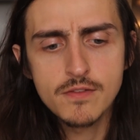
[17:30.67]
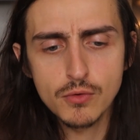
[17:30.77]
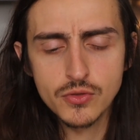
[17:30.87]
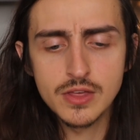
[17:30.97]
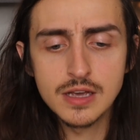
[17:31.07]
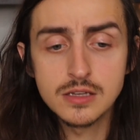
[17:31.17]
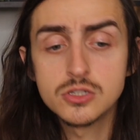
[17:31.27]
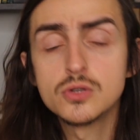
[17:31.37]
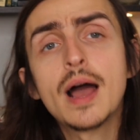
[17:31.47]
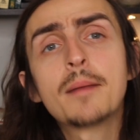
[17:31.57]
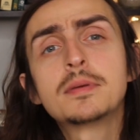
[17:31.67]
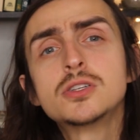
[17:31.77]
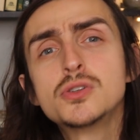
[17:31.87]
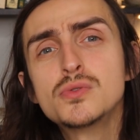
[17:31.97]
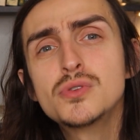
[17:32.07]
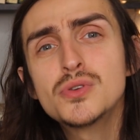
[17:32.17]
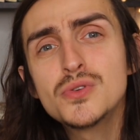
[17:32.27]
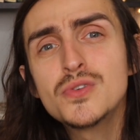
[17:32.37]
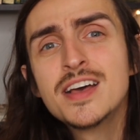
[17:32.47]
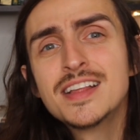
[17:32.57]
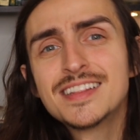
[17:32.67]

for things to happen to you.